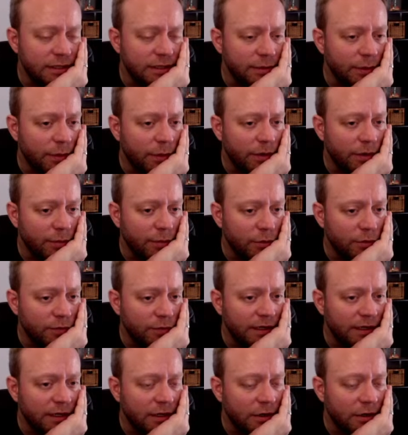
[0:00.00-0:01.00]
want to move
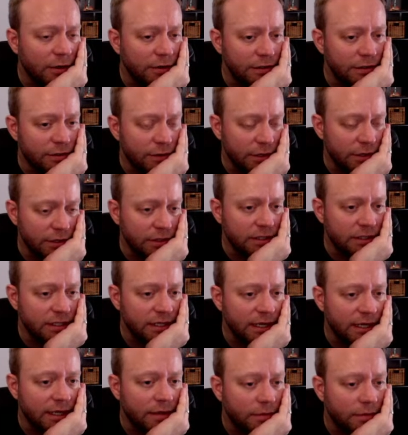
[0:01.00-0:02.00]
in our instruction
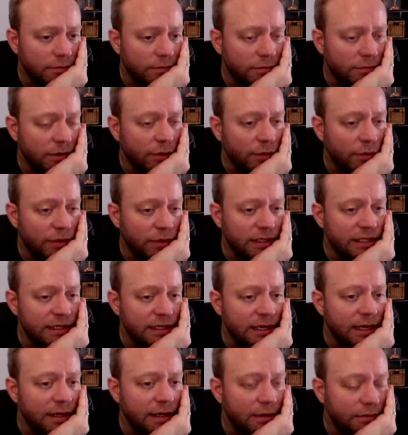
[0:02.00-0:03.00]
set, we
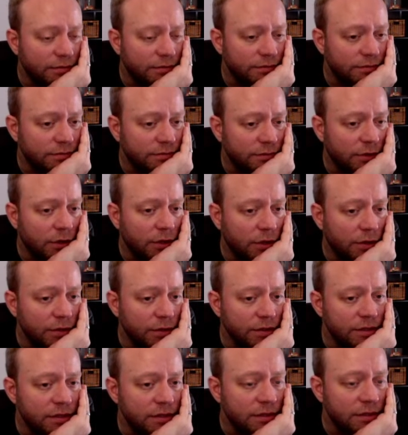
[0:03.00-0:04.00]
reset
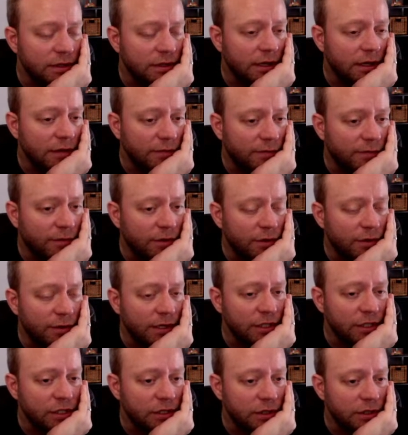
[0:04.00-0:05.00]
those, and for the
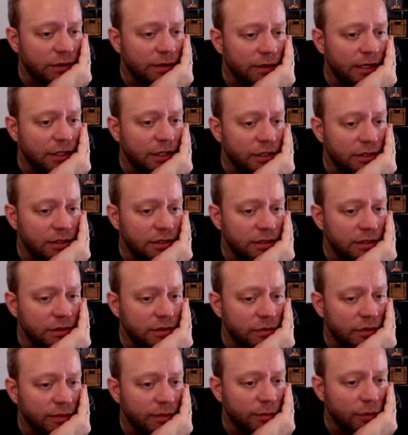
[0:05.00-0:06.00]
direction and directions,
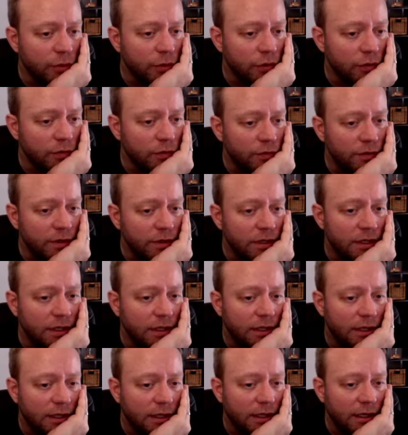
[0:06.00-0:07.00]
we move,
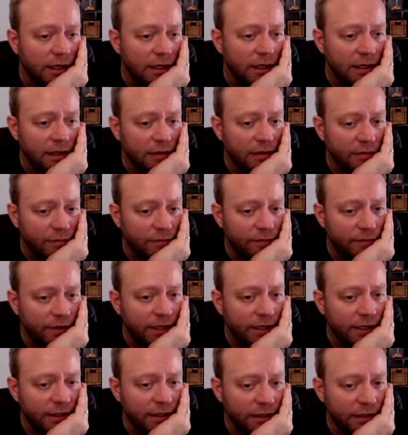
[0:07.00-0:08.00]
and then
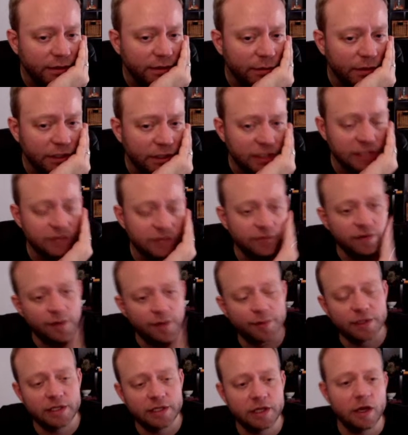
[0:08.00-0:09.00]
finally we just flip
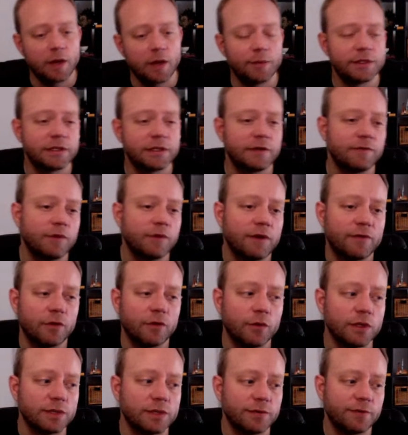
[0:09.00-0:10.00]
it to the opposite of whatever it
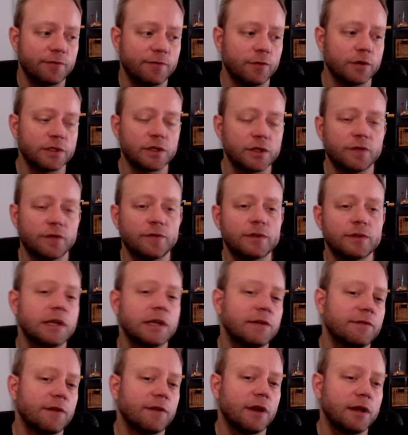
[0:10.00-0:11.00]
was before. So if it was
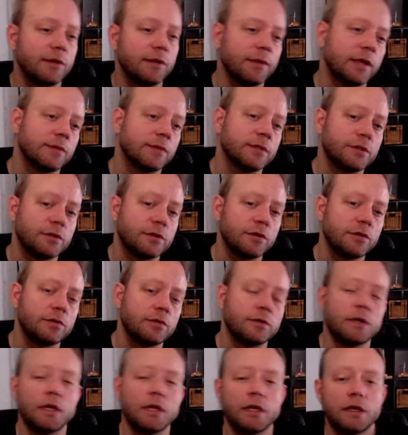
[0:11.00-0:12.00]
undefined, it becomes
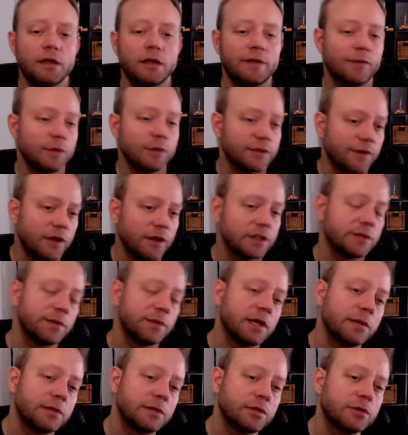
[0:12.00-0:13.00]
true. If it was false, it
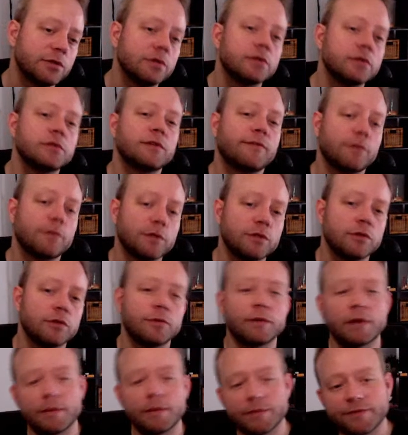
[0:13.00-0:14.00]
becomes true. If it was true, it
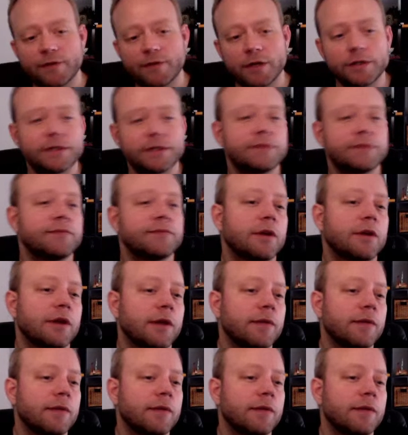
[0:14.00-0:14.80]
becomes false. Okay,